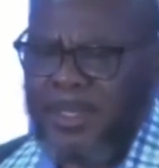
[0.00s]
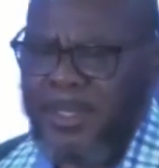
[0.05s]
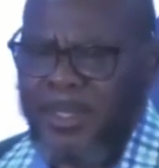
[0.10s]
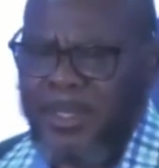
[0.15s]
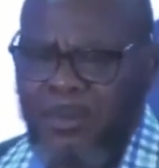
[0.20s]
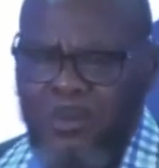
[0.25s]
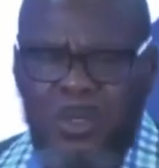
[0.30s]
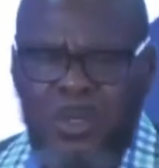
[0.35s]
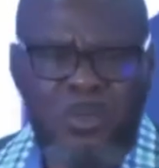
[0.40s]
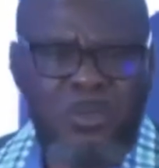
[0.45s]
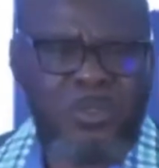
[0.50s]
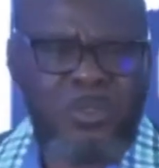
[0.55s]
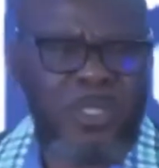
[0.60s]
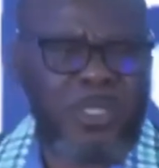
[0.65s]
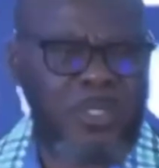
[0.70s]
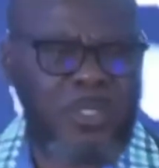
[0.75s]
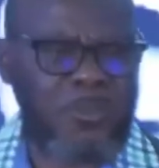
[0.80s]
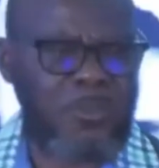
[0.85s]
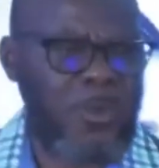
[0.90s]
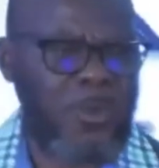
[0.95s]
When you
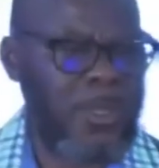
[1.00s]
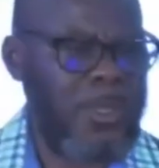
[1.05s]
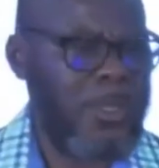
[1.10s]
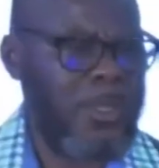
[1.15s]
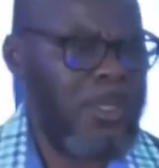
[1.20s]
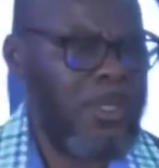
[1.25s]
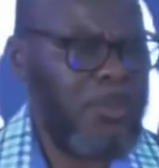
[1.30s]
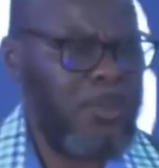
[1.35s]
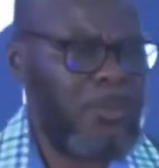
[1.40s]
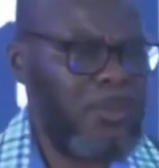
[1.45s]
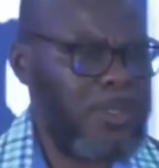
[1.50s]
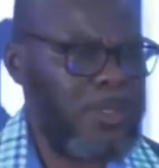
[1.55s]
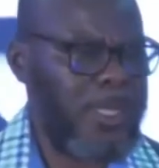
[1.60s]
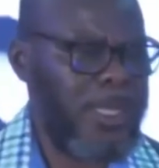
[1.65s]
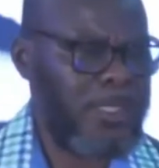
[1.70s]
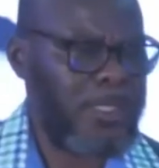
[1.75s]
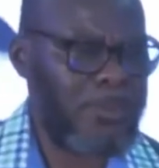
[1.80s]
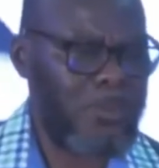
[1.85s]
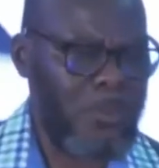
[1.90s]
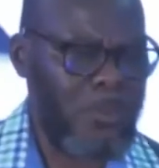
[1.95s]
transfer, you
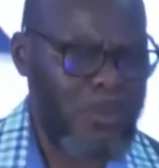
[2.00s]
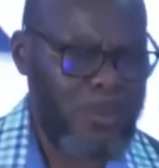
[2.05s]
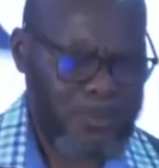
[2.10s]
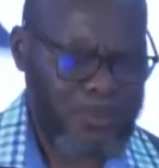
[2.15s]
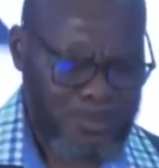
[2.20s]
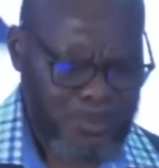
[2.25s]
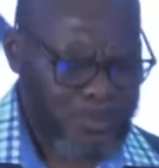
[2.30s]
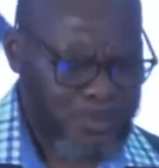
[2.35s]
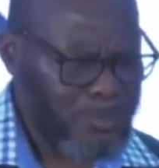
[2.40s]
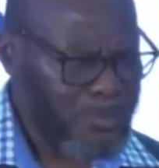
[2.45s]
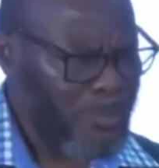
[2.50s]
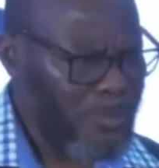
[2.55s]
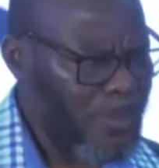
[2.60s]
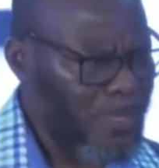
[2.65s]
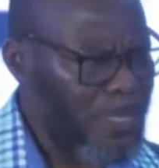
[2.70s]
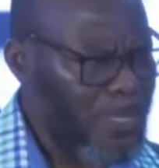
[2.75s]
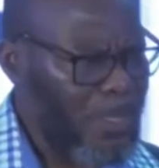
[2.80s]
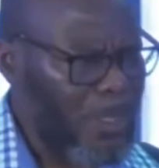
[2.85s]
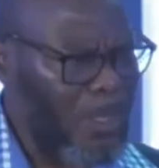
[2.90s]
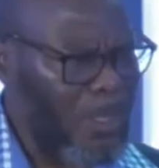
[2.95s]
get more.
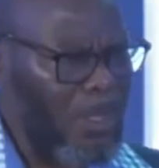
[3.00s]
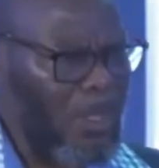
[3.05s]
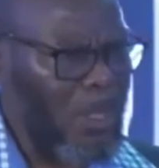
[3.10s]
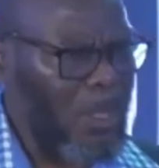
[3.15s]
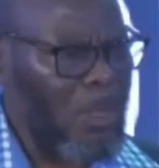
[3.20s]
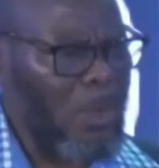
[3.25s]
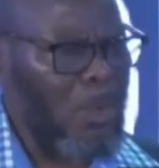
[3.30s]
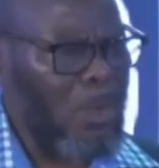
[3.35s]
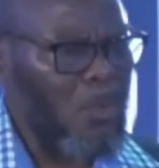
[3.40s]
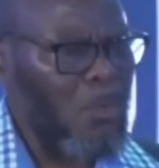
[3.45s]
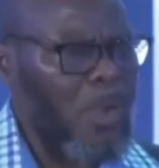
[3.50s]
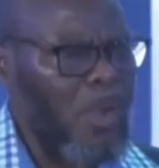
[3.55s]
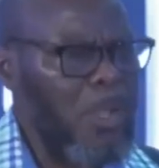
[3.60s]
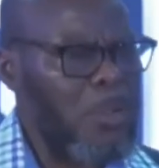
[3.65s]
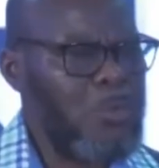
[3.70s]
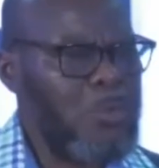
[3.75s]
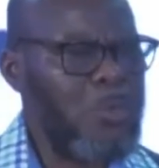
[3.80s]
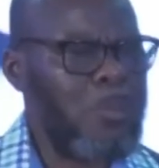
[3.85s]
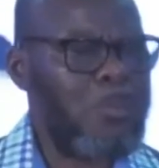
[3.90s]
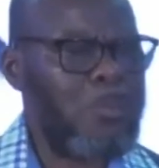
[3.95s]
When
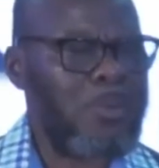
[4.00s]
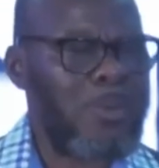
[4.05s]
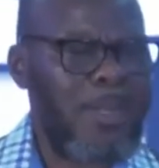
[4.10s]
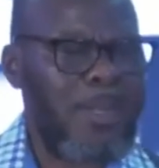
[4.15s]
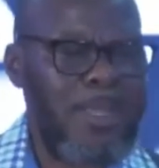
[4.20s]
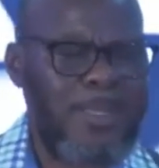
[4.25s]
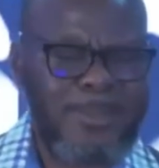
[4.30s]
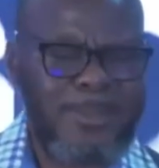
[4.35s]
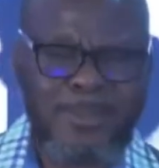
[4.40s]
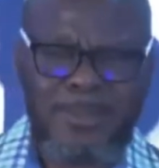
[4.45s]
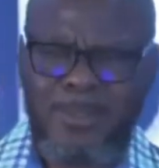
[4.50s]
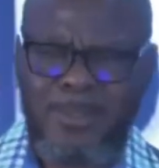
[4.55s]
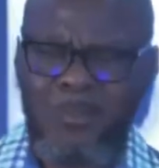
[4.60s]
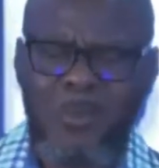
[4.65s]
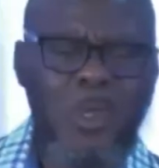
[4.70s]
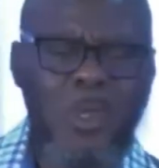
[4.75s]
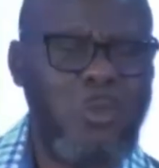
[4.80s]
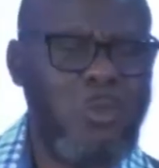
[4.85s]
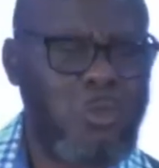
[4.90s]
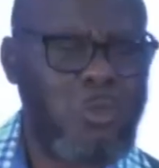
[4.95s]
you plant,
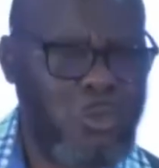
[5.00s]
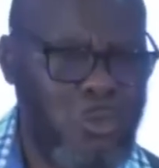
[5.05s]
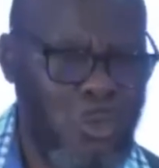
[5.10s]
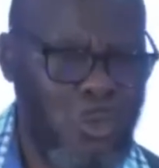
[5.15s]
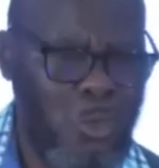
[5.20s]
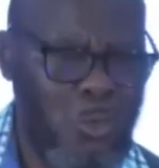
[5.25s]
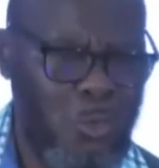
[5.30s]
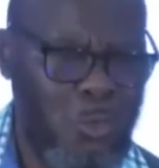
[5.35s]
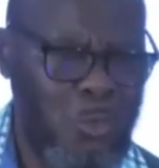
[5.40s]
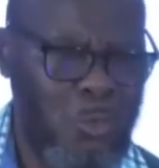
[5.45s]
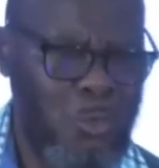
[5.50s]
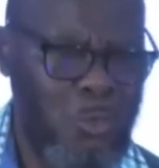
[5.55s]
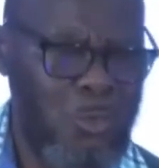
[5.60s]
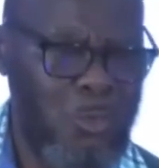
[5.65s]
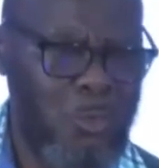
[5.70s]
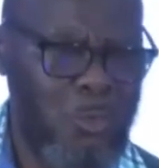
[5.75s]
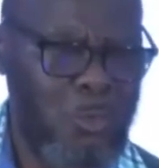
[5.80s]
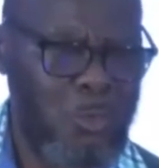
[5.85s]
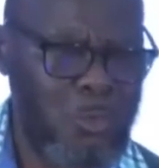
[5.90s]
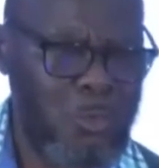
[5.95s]
when you
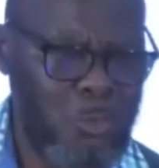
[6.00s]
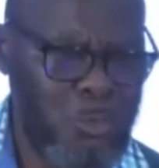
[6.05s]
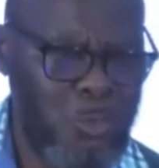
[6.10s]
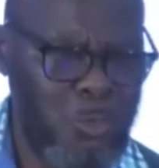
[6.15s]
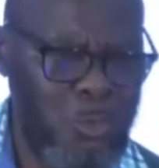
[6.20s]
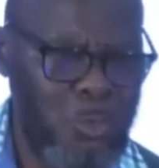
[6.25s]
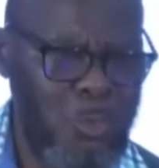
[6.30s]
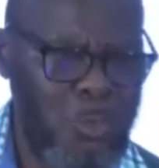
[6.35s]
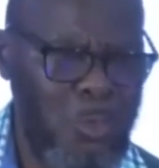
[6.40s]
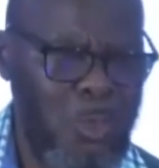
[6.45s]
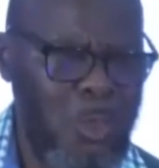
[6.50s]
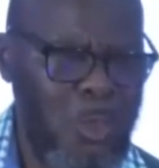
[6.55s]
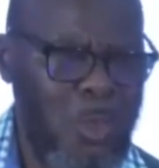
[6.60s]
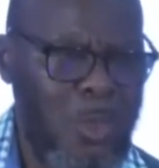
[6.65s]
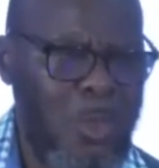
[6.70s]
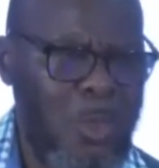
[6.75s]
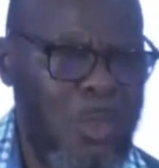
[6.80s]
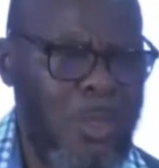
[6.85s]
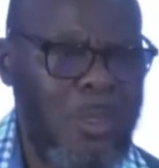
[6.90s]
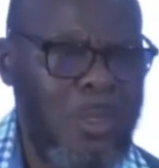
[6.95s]
sow.
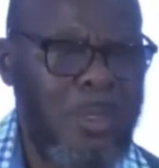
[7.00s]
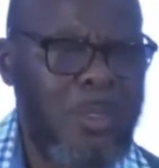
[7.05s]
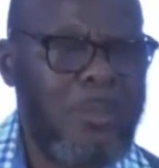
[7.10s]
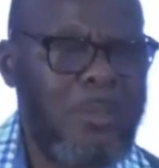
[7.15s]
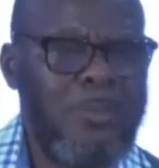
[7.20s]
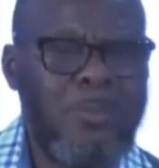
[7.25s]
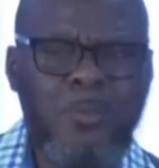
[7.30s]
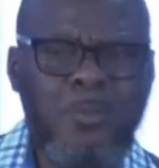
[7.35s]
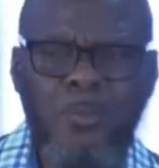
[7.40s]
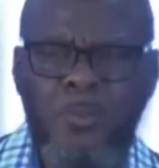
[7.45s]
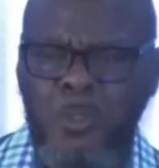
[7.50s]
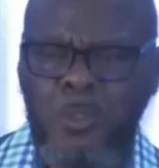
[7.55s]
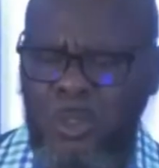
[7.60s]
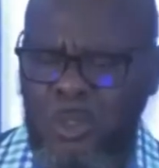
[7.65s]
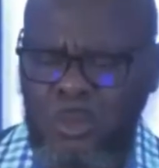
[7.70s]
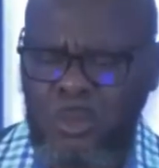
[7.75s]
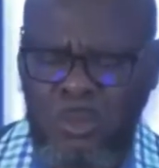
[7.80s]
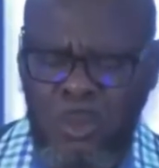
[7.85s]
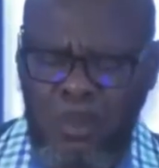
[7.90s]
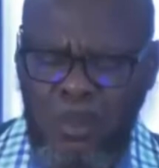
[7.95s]
We don't
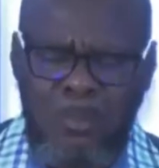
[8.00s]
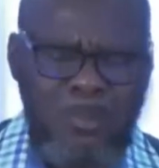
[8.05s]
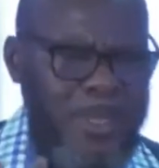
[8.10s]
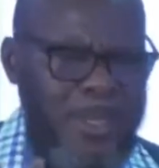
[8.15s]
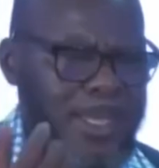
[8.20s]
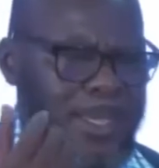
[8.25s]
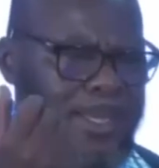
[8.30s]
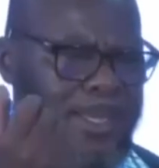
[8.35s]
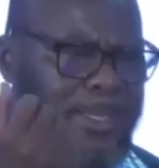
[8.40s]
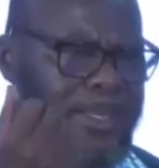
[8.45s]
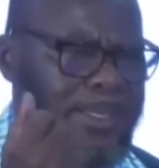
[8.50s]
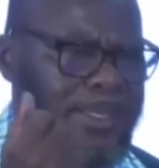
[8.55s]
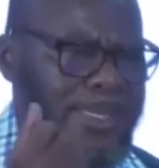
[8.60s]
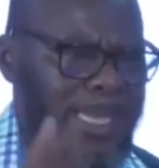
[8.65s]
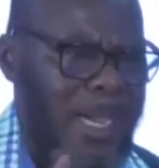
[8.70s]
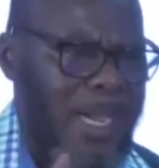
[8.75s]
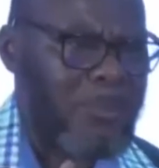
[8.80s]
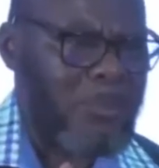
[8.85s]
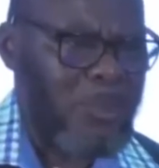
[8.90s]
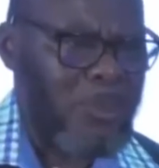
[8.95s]
sow big
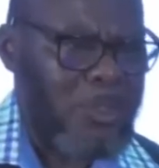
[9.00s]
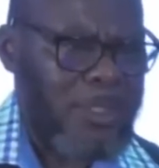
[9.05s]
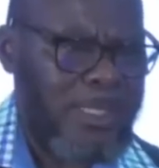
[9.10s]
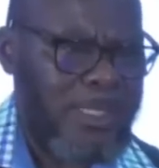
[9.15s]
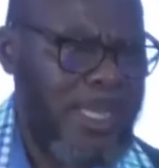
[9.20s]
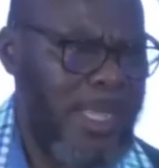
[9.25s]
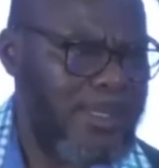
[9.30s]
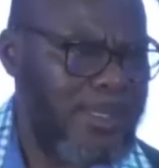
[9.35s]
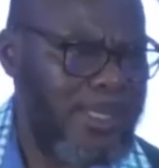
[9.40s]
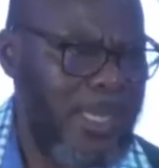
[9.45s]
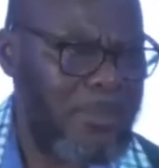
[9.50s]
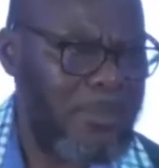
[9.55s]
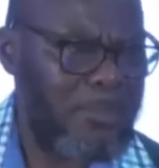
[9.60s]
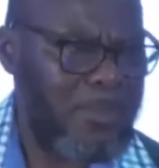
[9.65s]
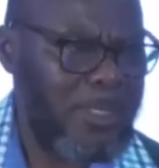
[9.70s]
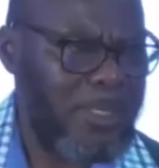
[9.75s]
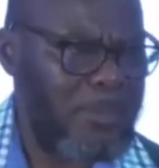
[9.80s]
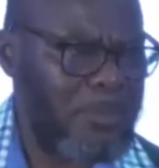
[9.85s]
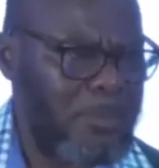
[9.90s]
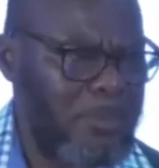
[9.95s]
yam to get that
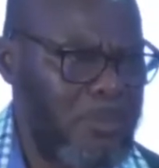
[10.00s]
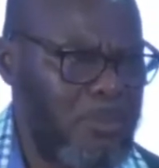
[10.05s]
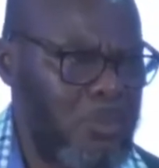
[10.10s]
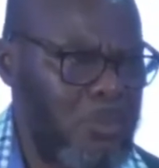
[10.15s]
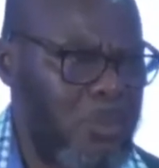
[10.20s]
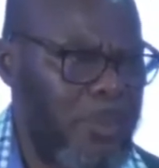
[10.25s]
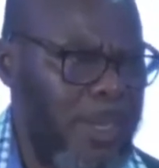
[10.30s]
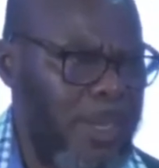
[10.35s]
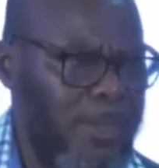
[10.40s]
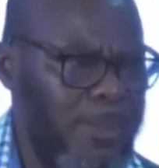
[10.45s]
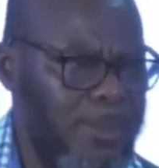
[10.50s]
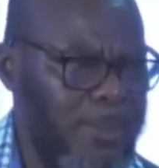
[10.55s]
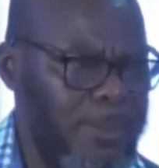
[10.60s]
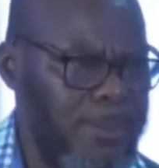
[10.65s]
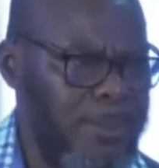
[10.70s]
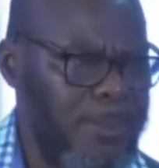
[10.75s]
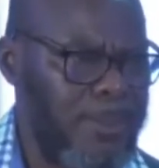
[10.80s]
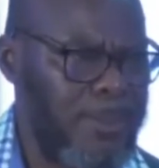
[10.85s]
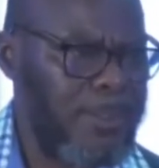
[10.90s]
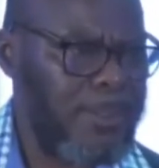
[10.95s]
big tuber.
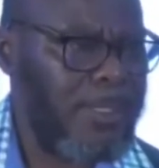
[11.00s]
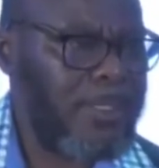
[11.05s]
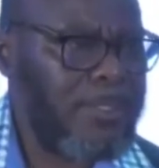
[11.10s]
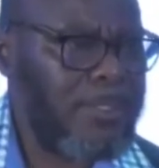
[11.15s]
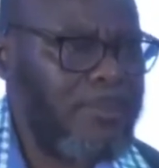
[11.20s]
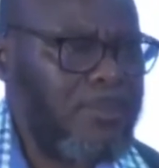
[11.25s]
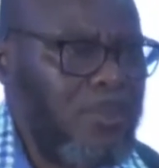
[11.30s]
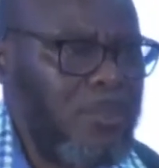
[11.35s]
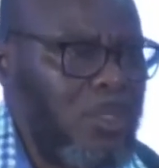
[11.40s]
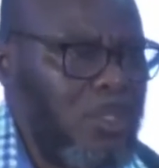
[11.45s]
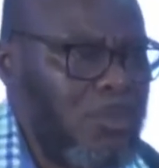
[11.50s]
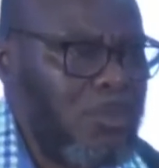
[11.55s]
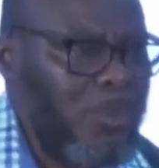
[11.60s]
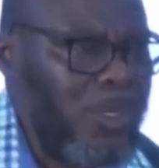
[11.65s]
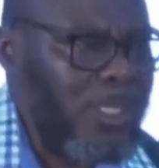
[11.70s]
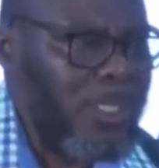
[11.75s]
It's just very